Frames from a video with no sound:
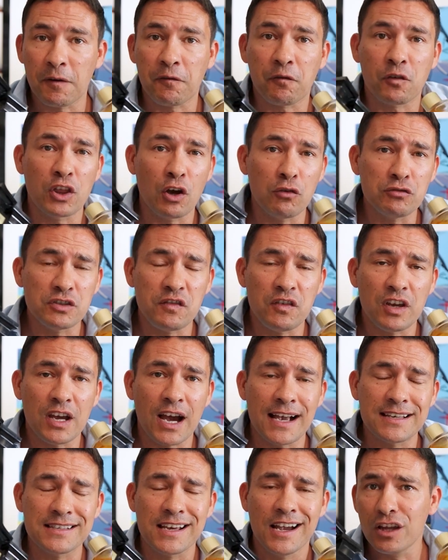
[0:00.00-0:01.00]
But for those of you
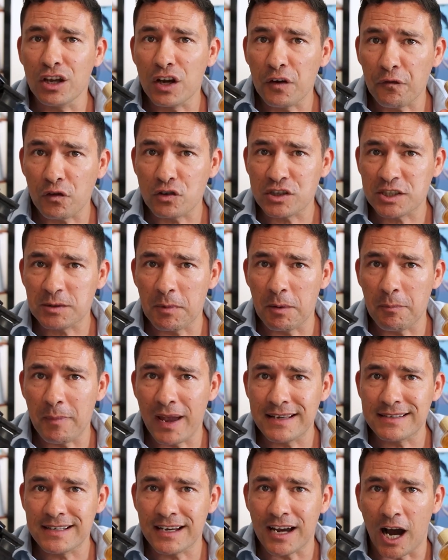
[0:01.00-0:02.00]
guys looking for some
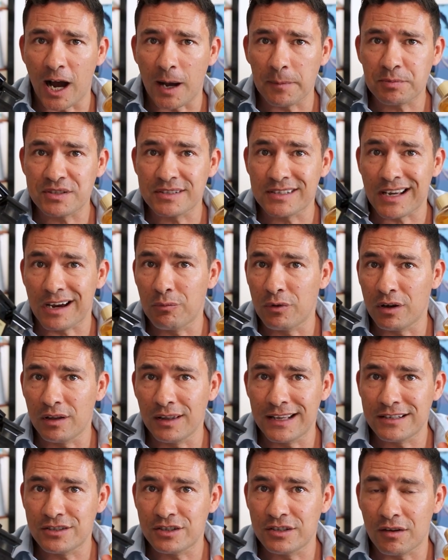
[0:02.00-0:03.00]
amazing options, I will
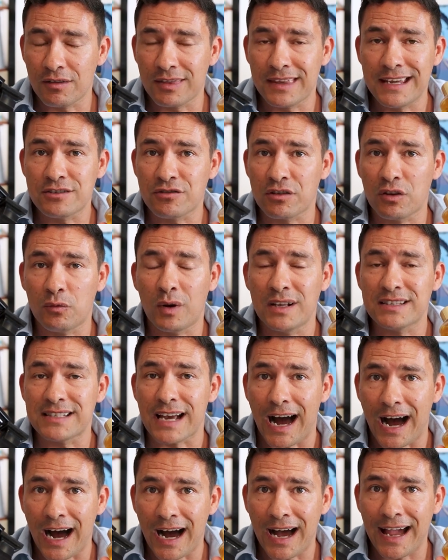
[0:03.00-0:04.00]
let you know these are the ones
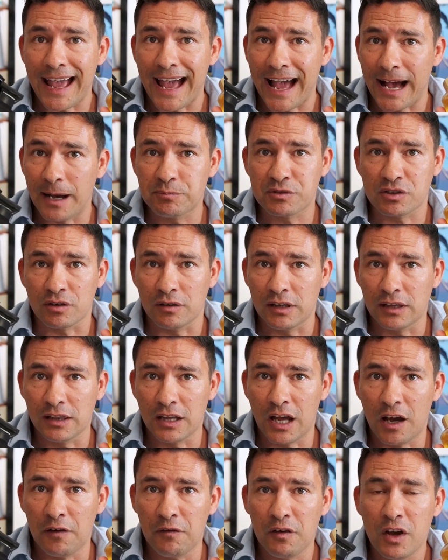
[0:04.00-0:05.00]
I absolutely
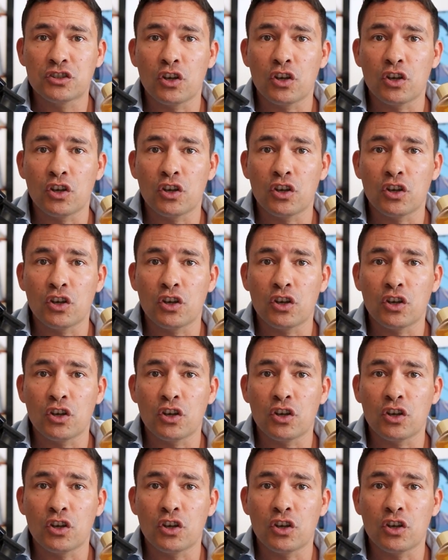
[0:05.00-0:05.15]
love.